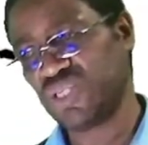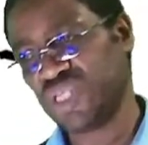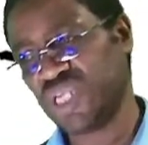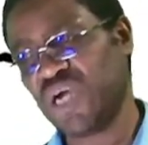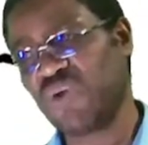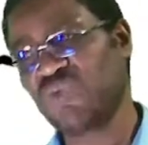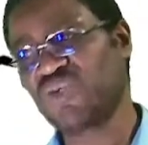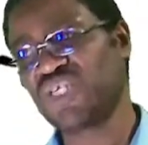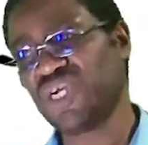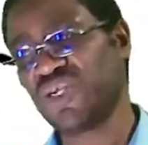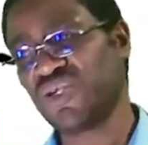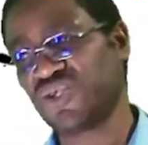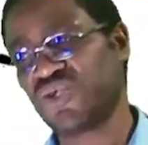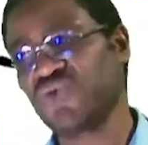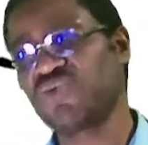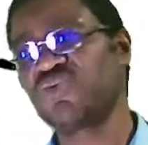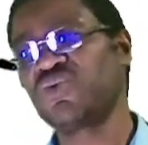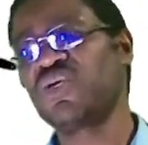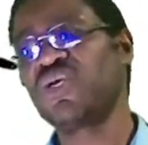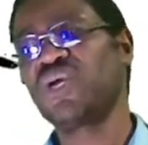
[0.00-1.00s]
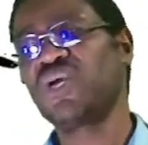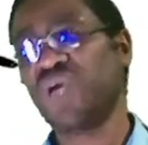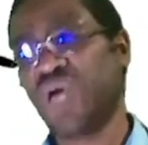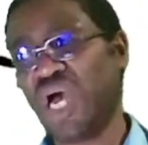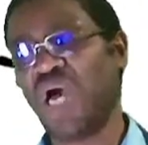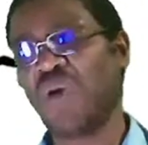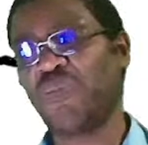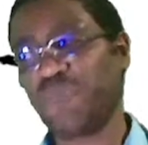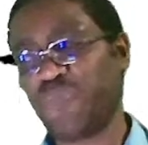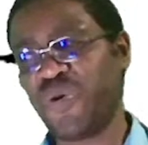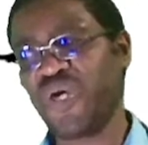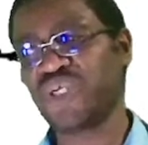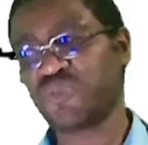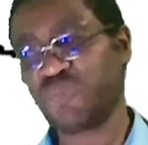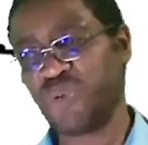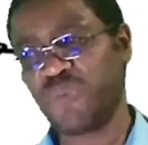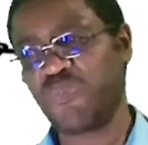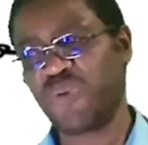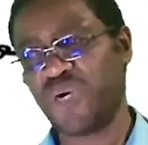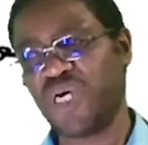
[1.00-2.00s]
Now we shall do a past
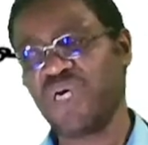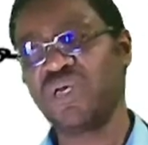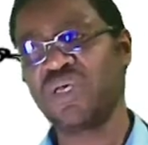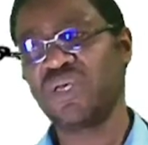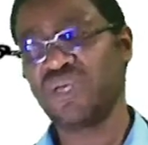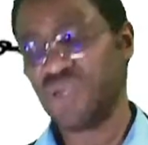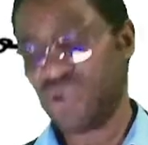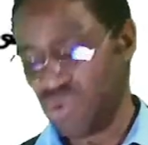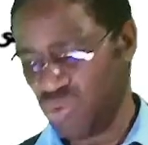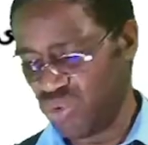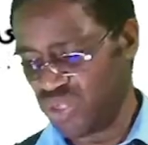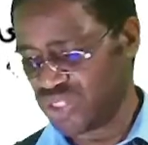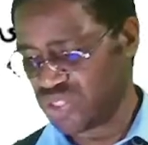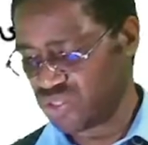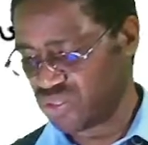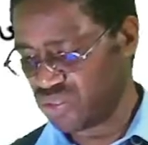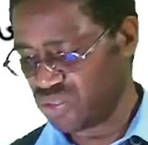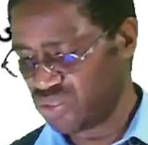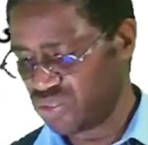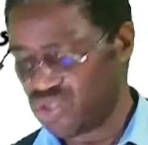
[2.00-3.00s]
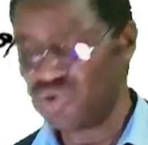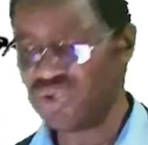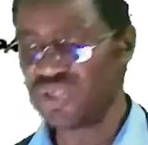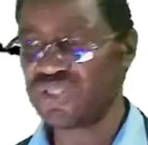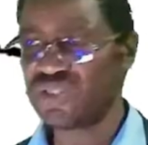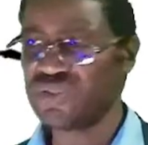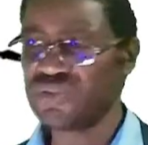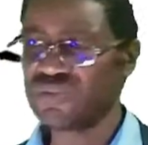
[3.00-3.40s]
paper question. Good.